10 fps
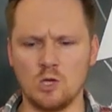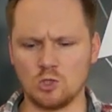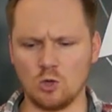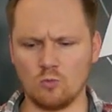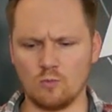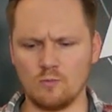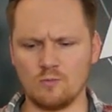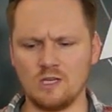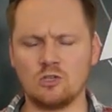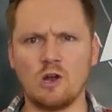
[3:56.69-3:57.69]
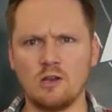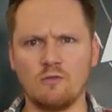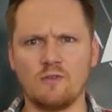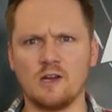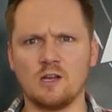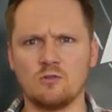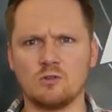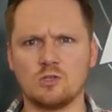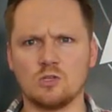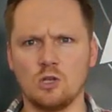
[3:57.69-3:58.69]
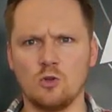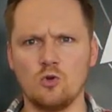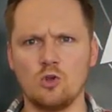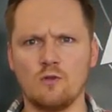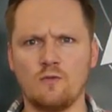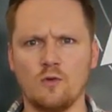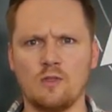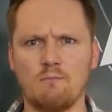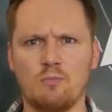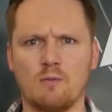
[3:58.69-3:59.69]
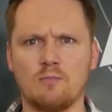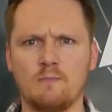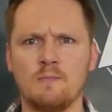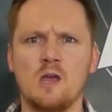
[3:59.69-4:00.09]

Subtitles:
So they tried to find out a solution for that problem.